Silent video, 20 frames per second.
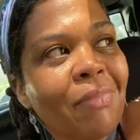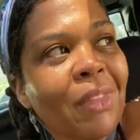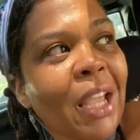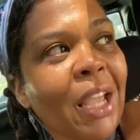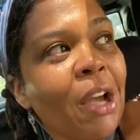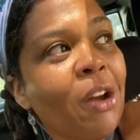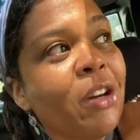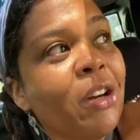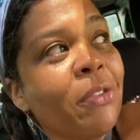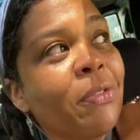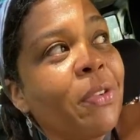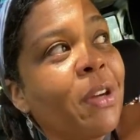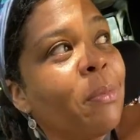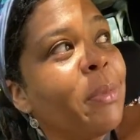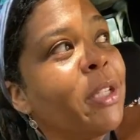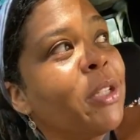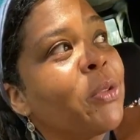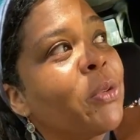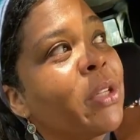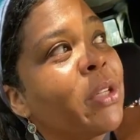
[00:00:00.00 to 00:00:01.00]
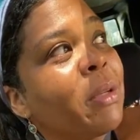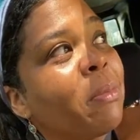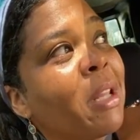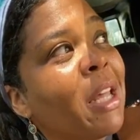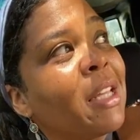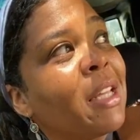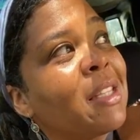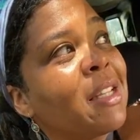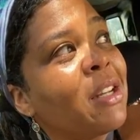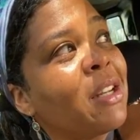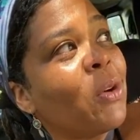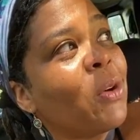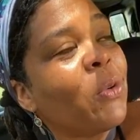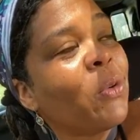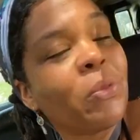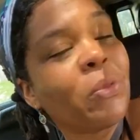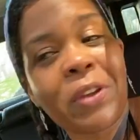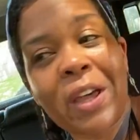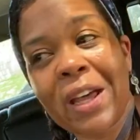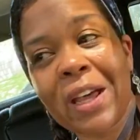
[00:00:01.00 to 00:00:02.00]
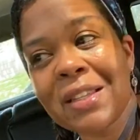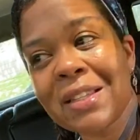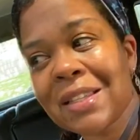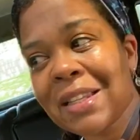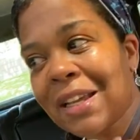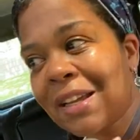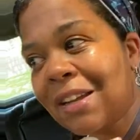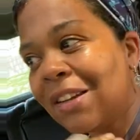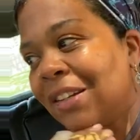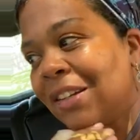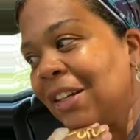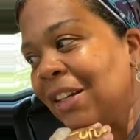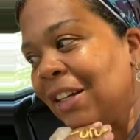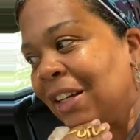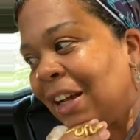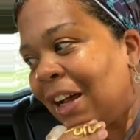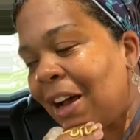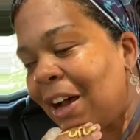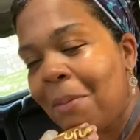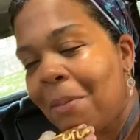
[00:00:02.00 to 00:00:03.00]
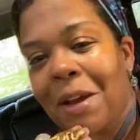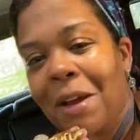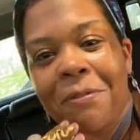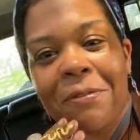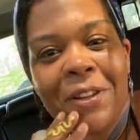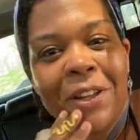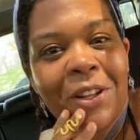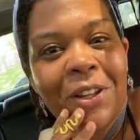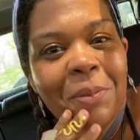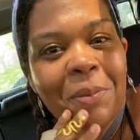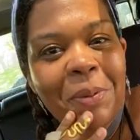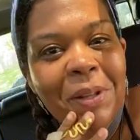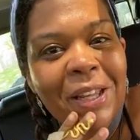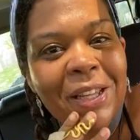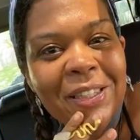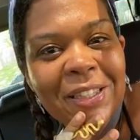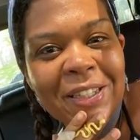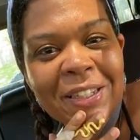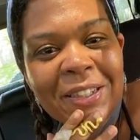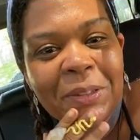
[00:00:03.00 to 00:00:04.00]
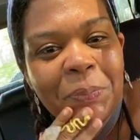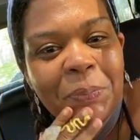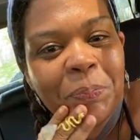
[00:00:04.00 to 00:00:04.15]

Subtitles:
I don't know if I'll be doing the plankton the whole fast. I'm not feeling the plankton.